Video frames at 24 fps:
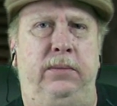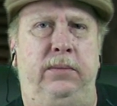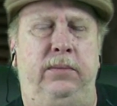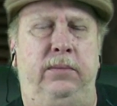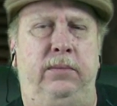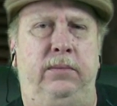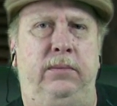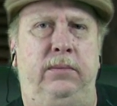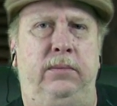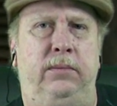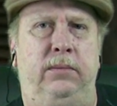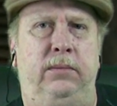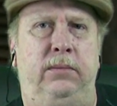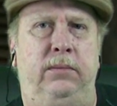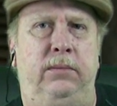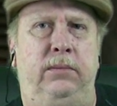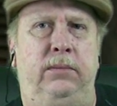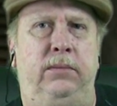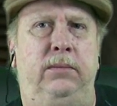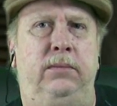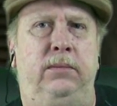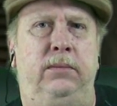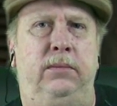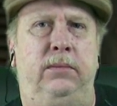Come
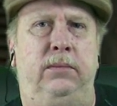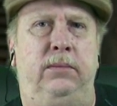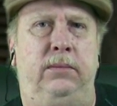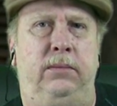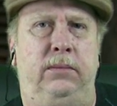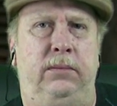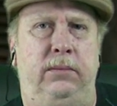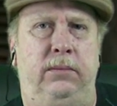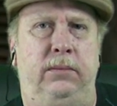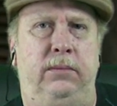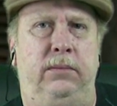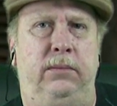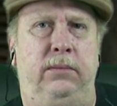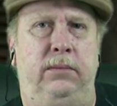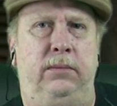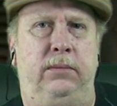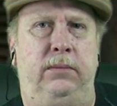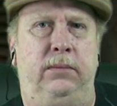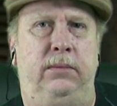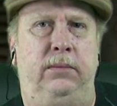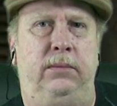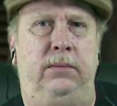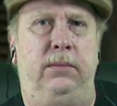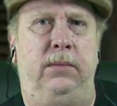downstairs into the basement.
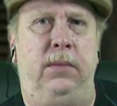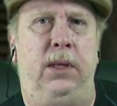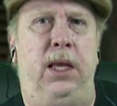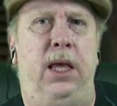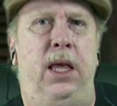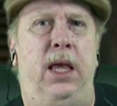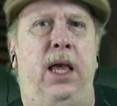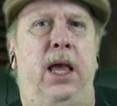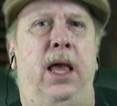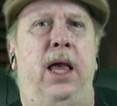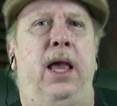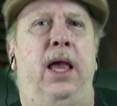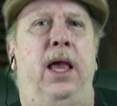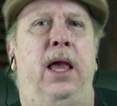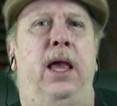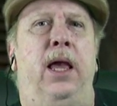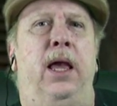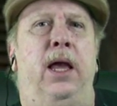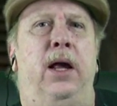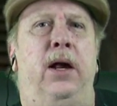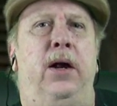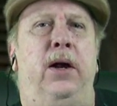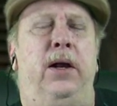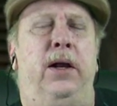No
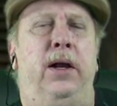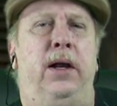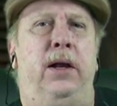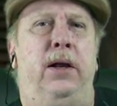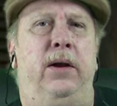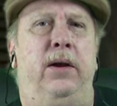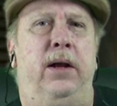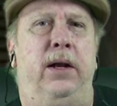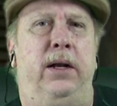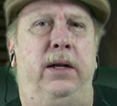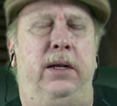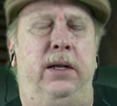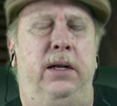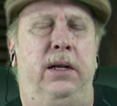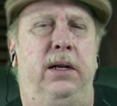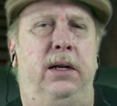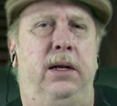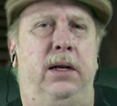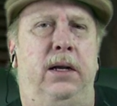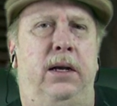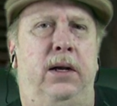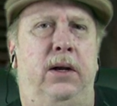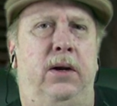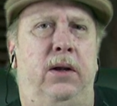sooner than I walked up into the
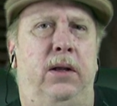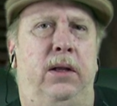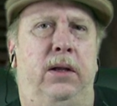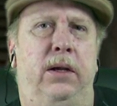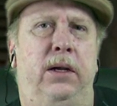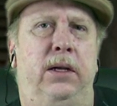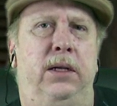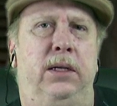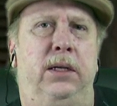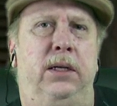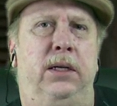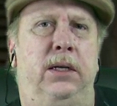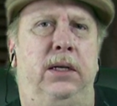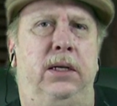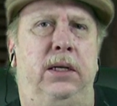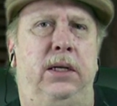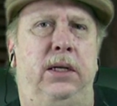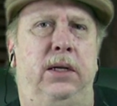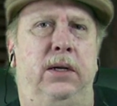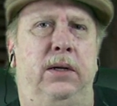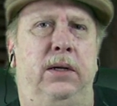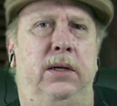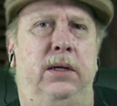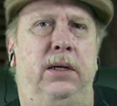hallway, he wasn't there,
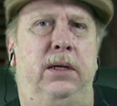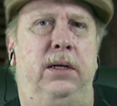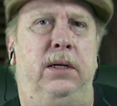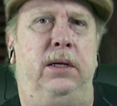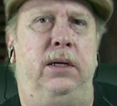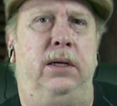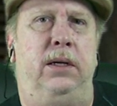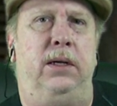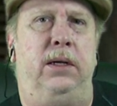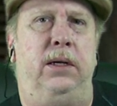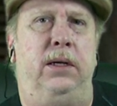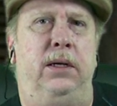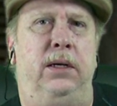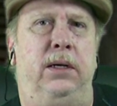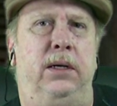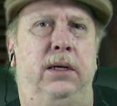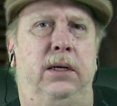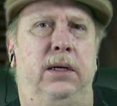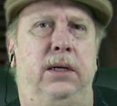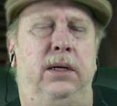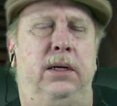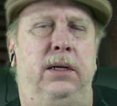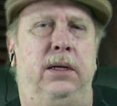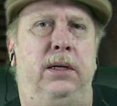just that quick.
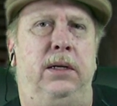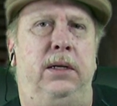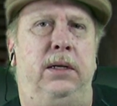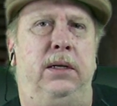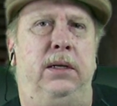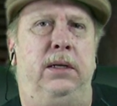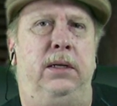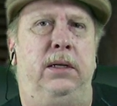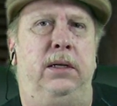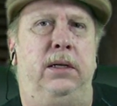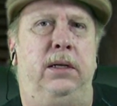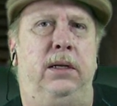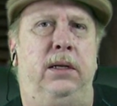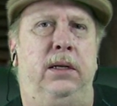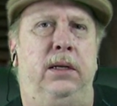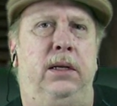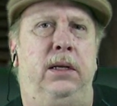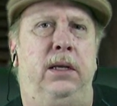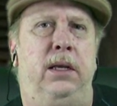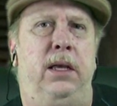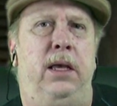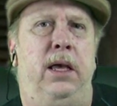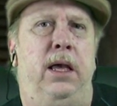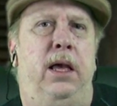
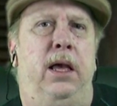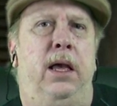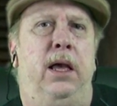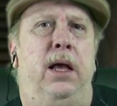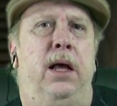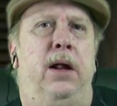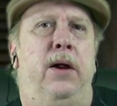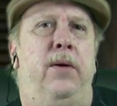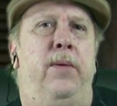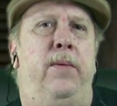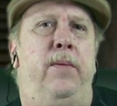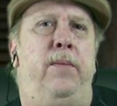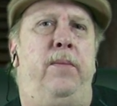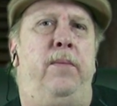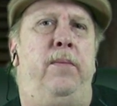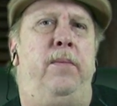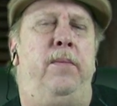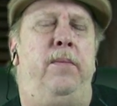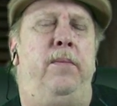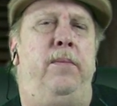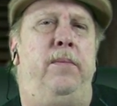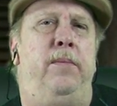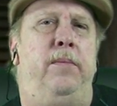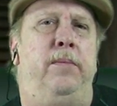Then when I got to the edge
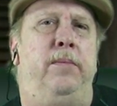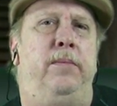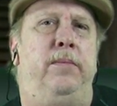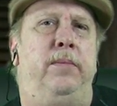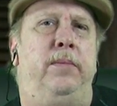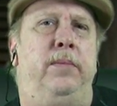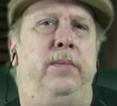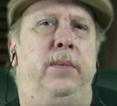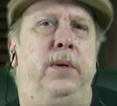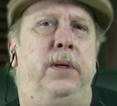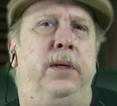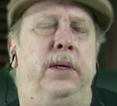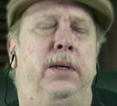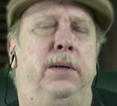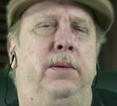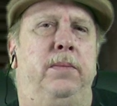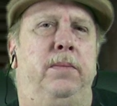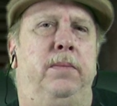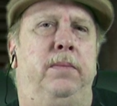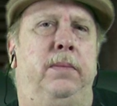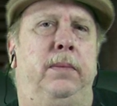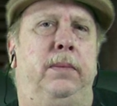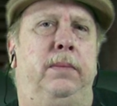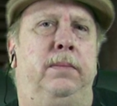of the basement,
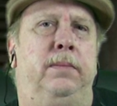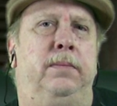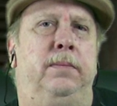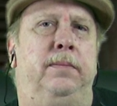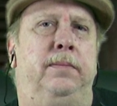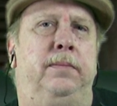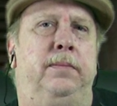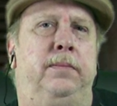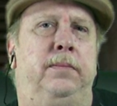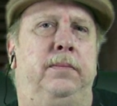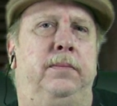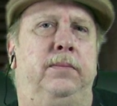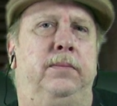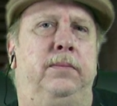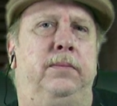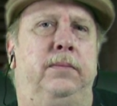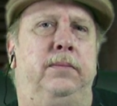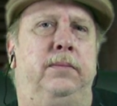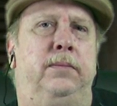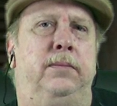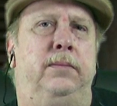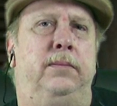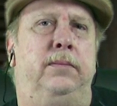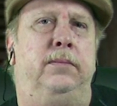the edge of the foyer
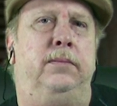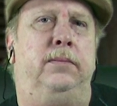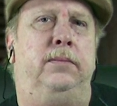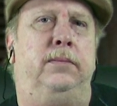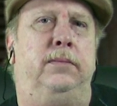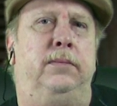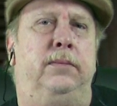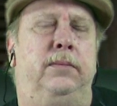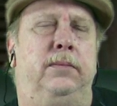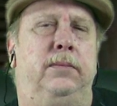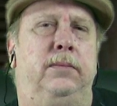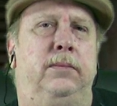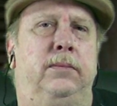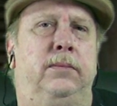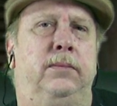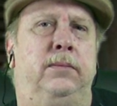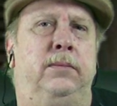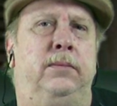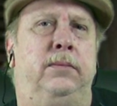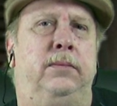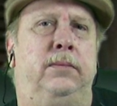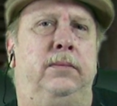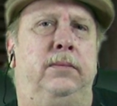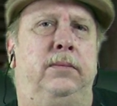part where you start to go
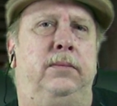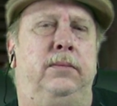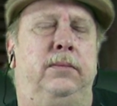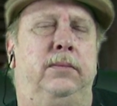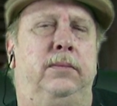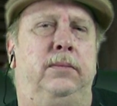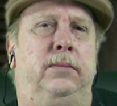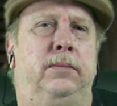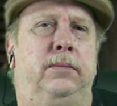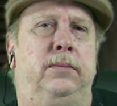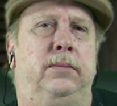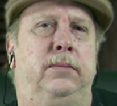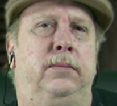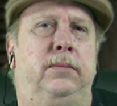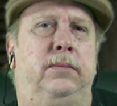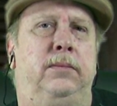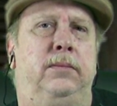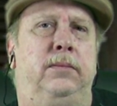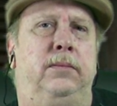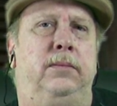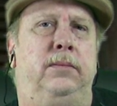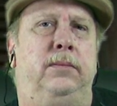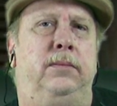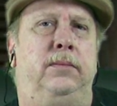downstairs, he was
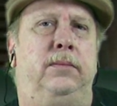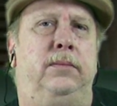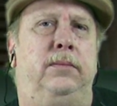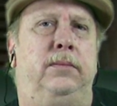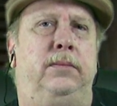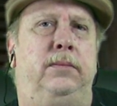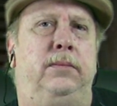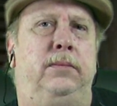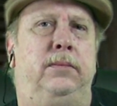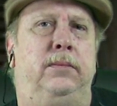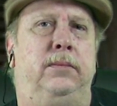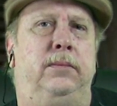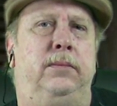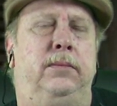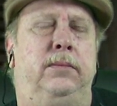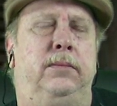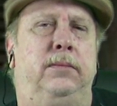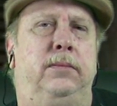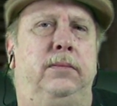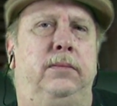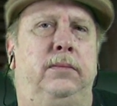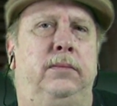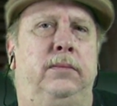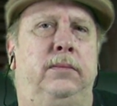standing there for a fraction of
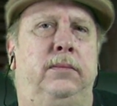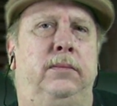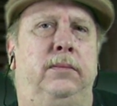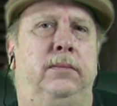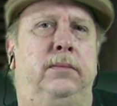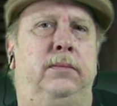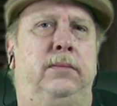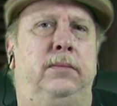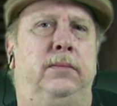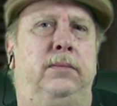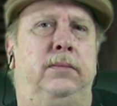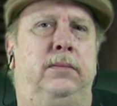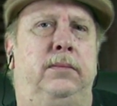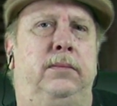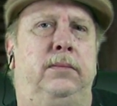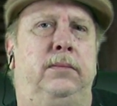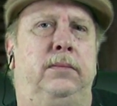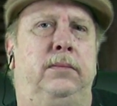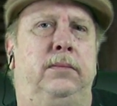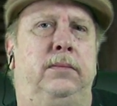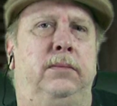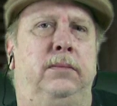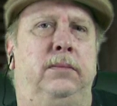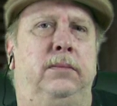a second when I
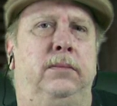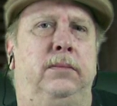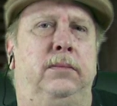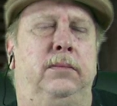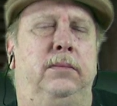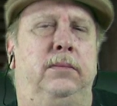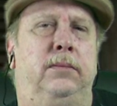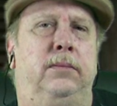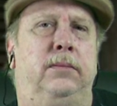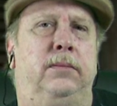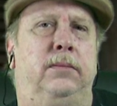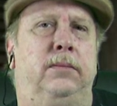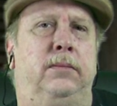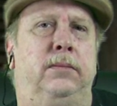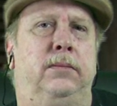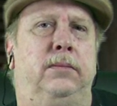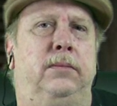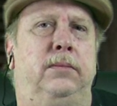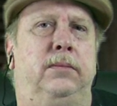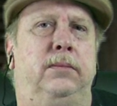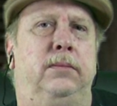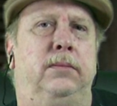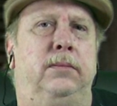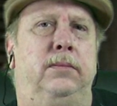first was coming around the
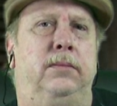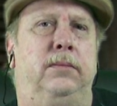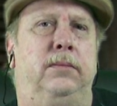kitchen.